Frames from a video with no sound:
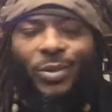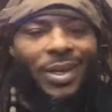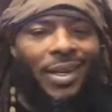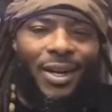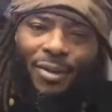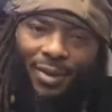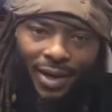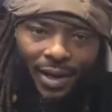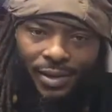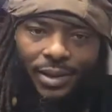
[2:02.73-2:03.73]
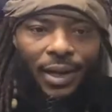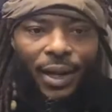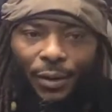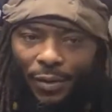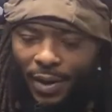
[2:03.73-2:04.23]
the little
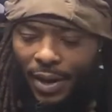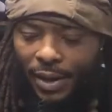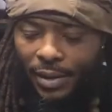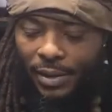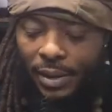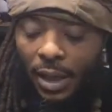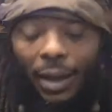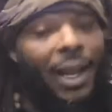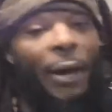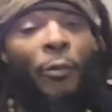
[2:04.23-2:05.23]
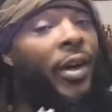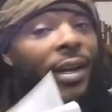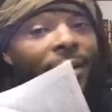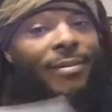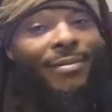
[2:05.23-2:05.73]
things like reading,